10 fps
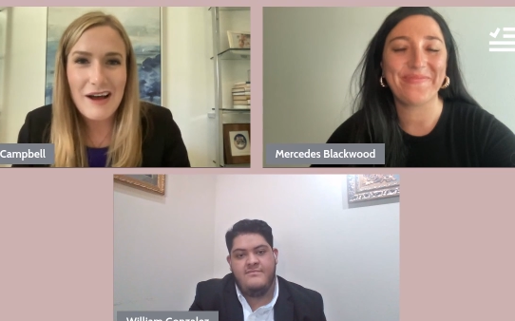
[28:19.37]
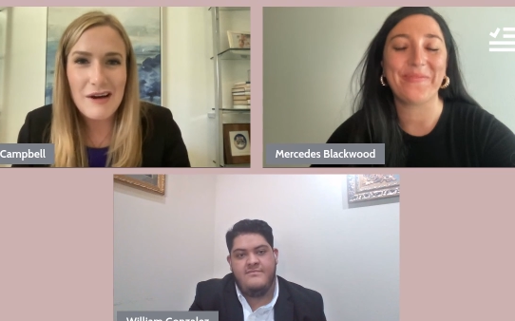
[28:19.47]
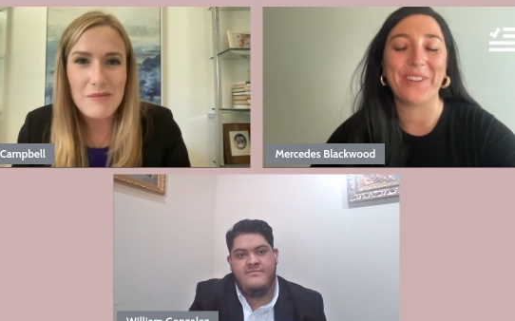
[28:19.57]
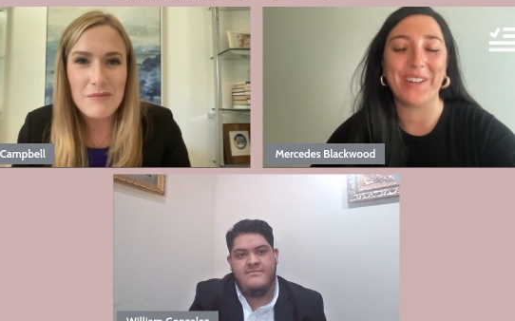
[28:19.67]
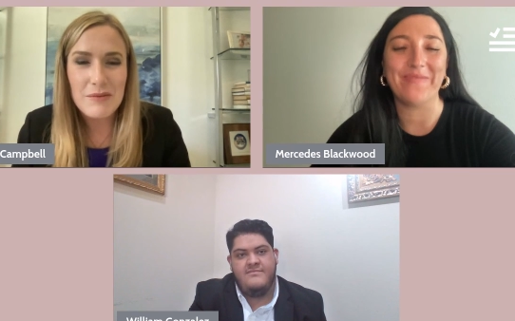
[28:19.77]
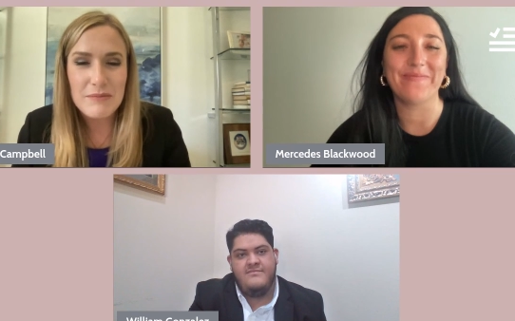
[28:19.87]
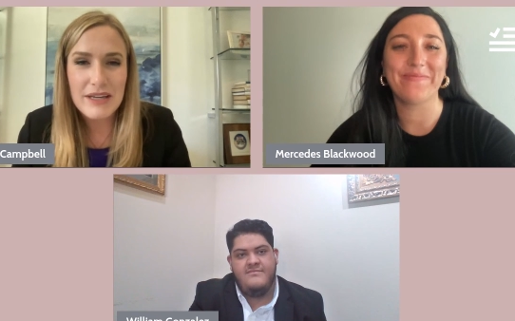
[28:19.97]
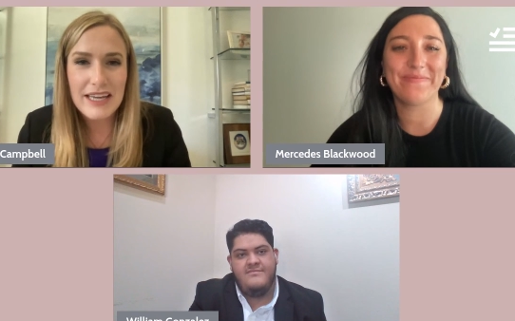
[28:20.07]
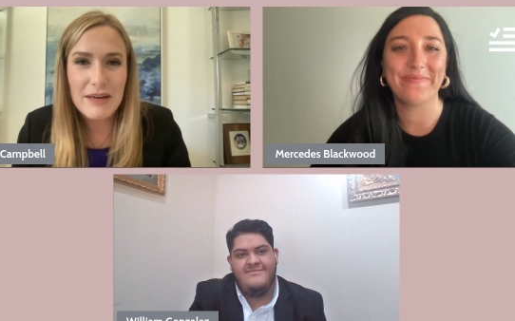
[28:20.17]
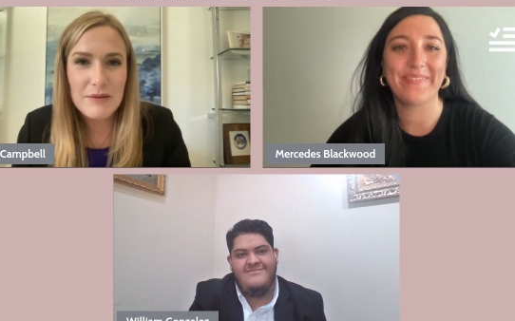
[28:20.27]
Speaker 1: Um, right. But
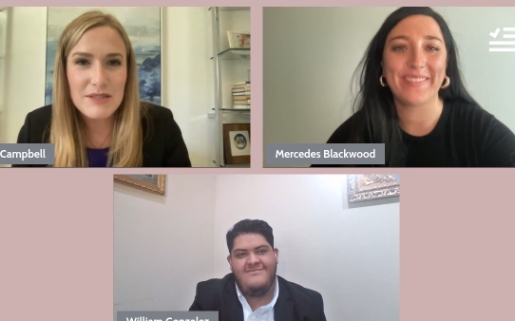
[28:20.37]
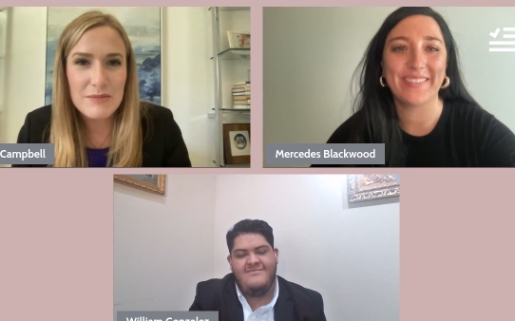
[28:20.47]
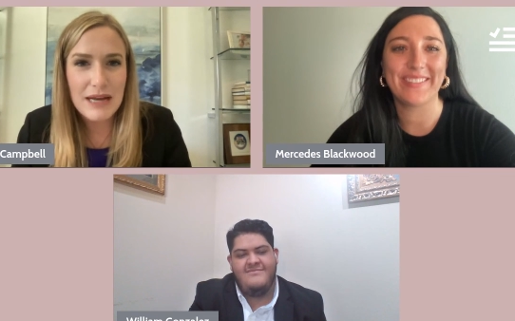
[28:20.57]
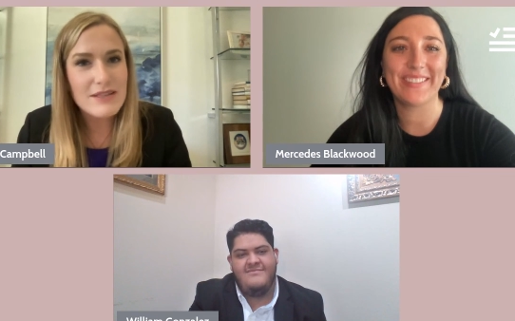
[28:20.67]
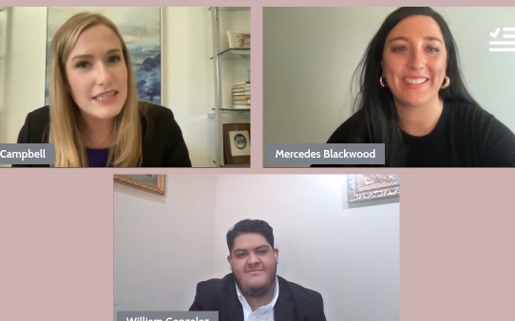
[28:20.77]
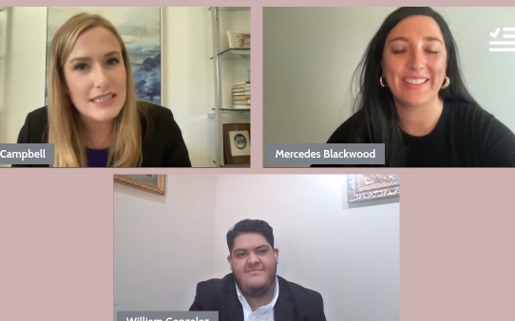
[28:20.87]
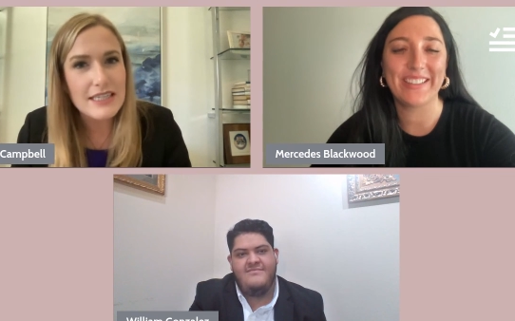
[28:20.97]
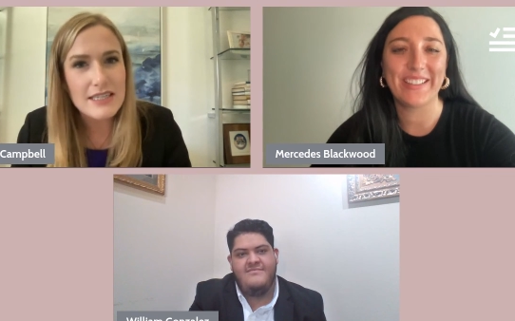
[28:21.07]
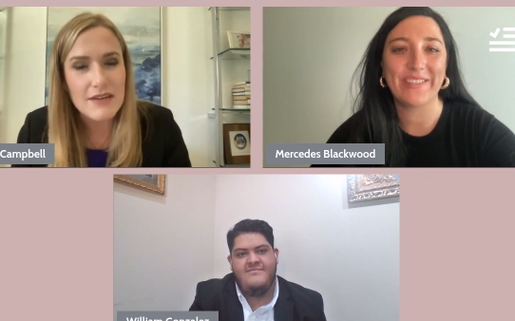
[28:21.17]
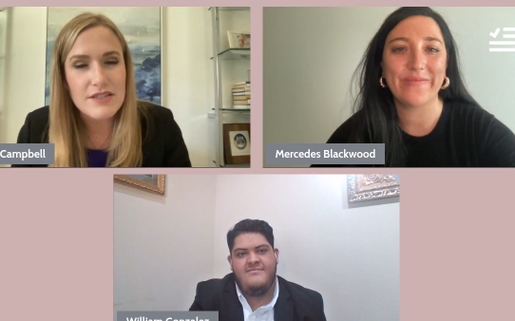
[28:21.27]
being able to bounce
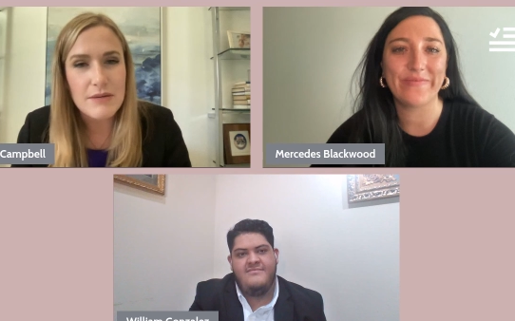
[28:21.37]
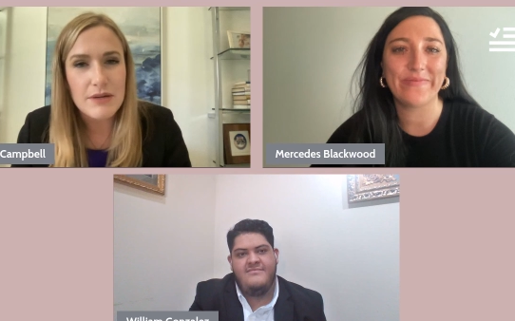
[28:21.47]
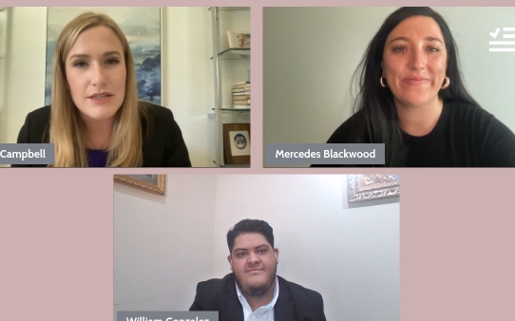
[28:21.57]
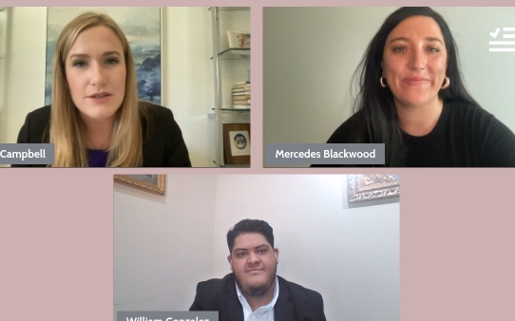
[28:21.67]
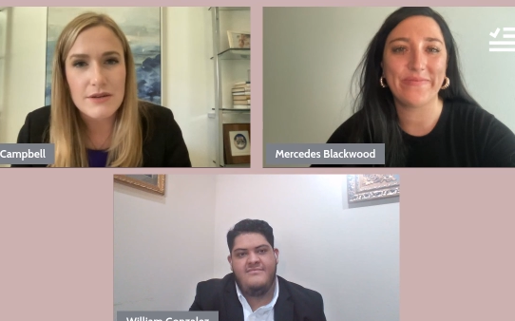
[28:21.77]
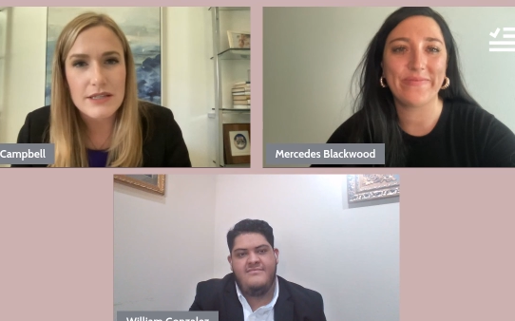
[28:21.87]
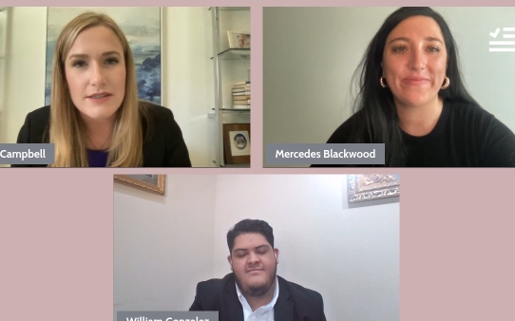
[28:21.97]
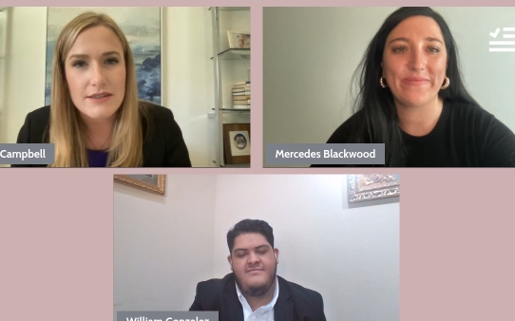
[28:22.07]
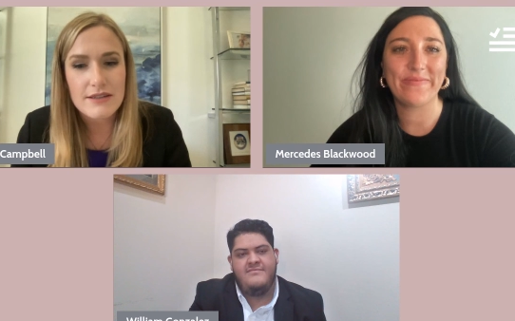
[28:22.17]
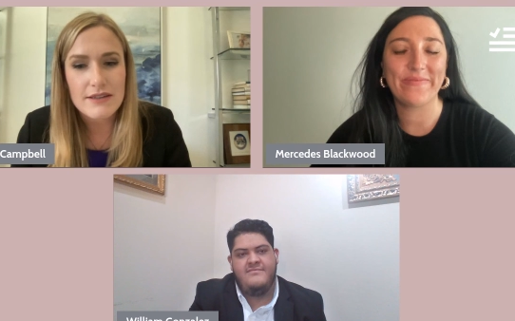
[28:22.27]
ideas off somebody is
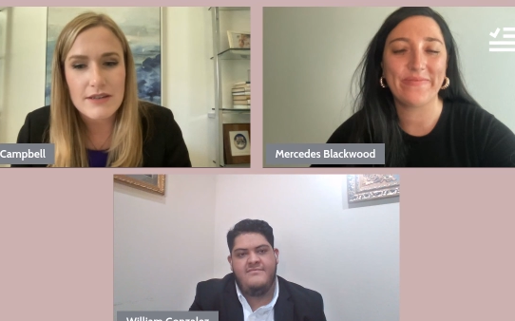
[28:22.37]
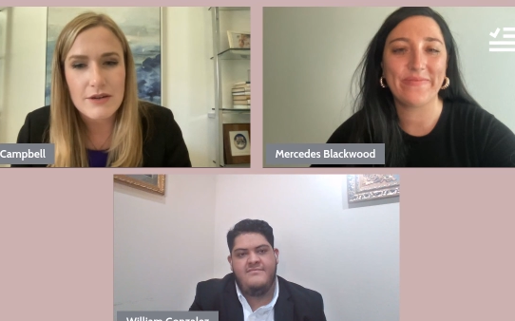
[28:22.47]
always